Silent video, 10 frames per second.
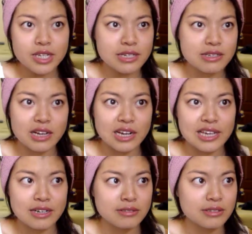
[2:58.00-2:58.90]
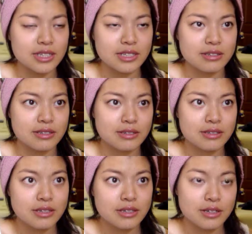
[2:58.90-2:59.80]
It's clean,
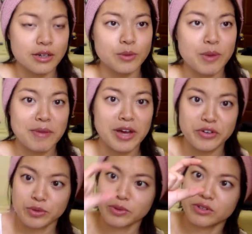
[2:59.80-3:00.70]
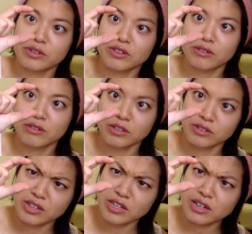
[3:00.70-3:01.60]
it's, you know, my mattress was
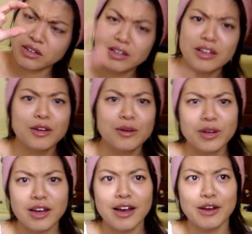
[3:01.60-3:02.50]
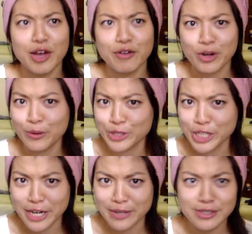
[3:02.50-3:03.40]
this thick. You have cold
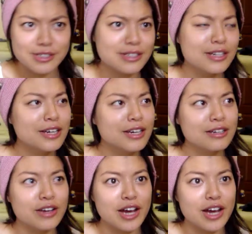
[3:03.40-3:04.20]
showers. You